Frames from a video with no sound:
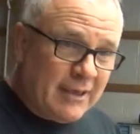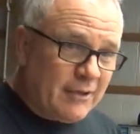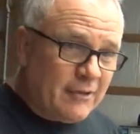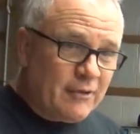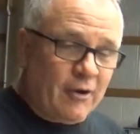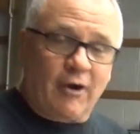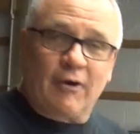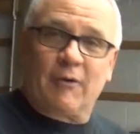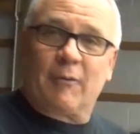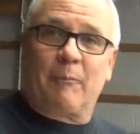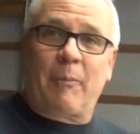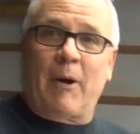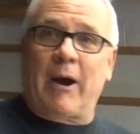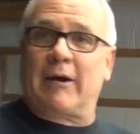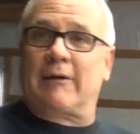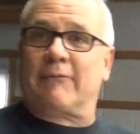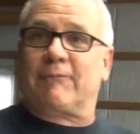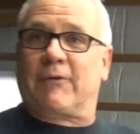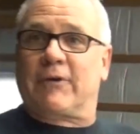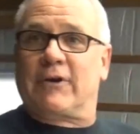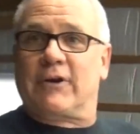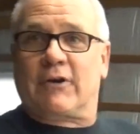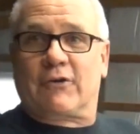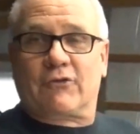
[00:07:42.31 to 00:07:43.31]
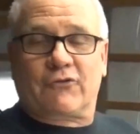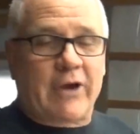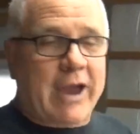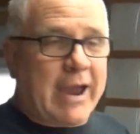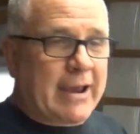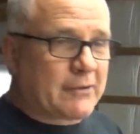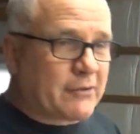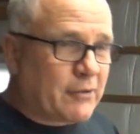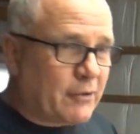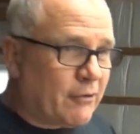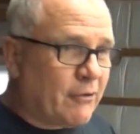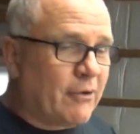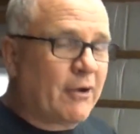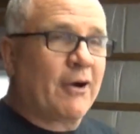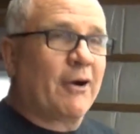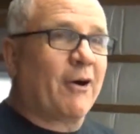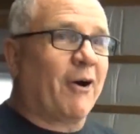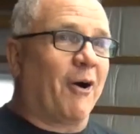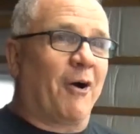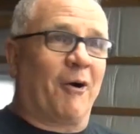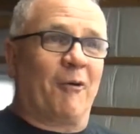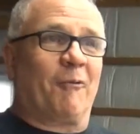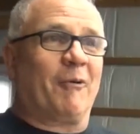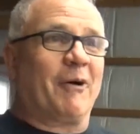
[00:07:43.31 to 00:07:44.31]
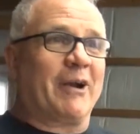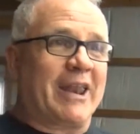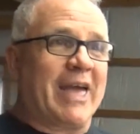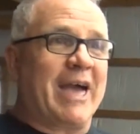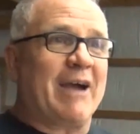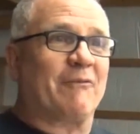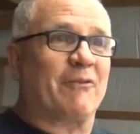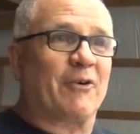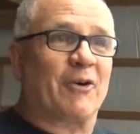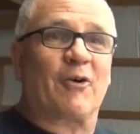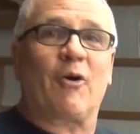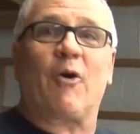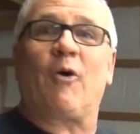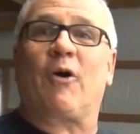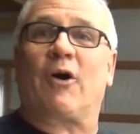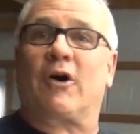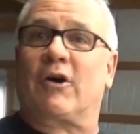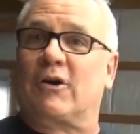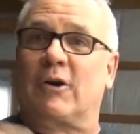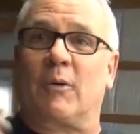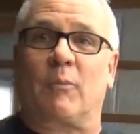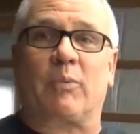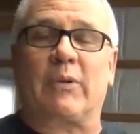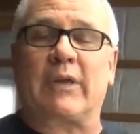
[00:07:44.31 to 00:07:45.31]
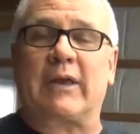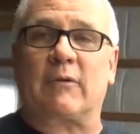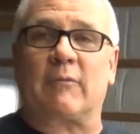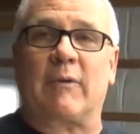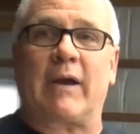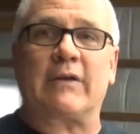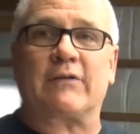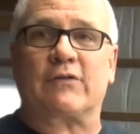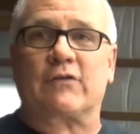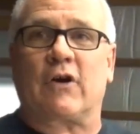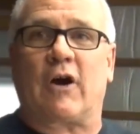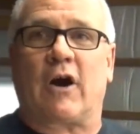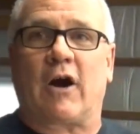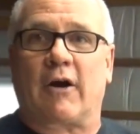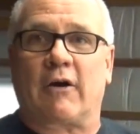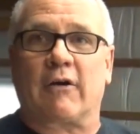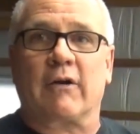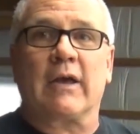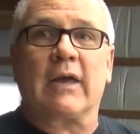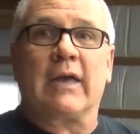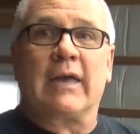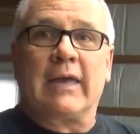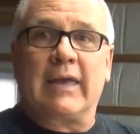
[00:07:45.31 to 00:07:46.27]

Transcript: or a part for your tractor, or whatever, or a complete race car,